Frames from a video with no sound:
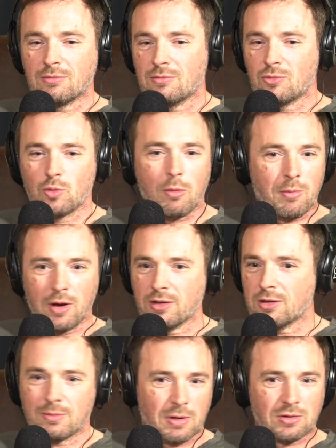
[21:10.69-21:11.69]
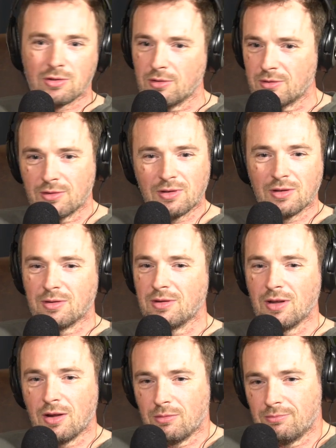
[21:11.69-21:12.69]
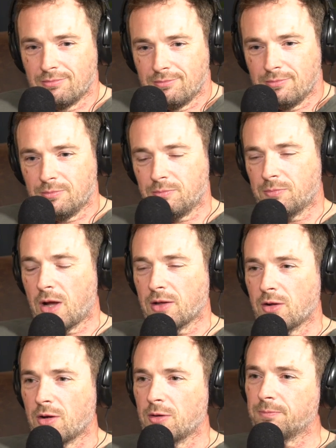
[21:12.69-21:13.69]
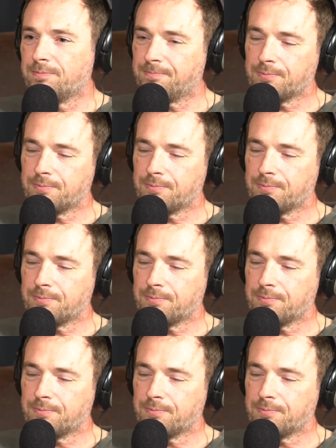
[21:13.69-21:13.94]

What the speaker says: swapped my suspension on, I don't know.